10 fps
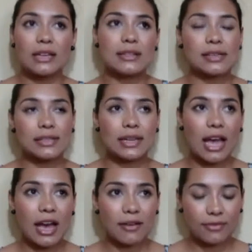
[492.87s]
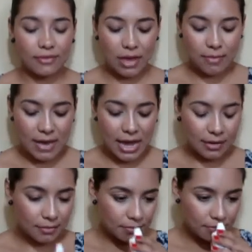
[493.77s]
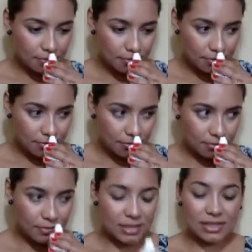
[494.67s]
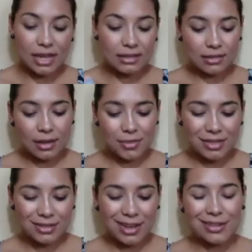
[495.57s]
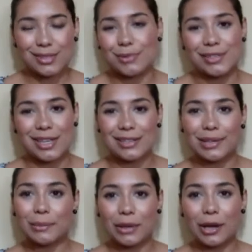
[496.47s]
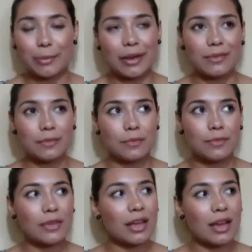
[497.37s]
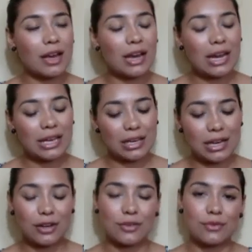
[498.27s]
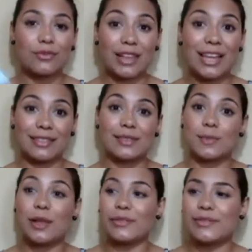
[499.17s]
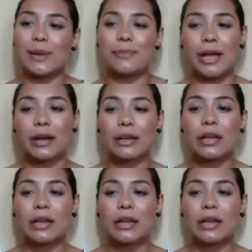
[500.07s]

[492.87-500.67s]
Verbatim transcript: It doesn't have a bad scent. I mean, it kind of smells like sunblock, but I kind of like the smell of sunblock.